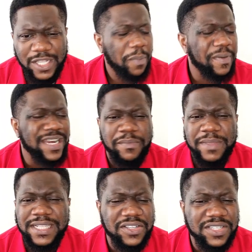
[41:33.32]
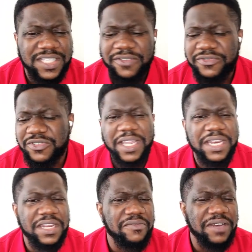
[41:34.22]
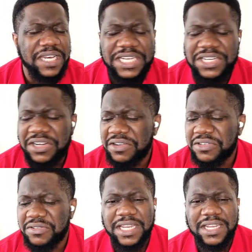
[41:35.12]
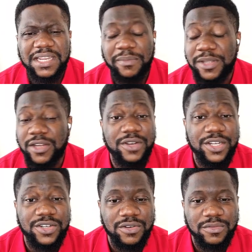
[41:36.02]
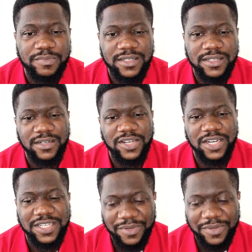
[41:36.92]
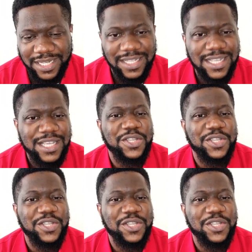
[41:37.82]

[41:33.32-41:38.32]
Stop limiting yourself to any religion, to any, I mean, not religion, please, religion is important,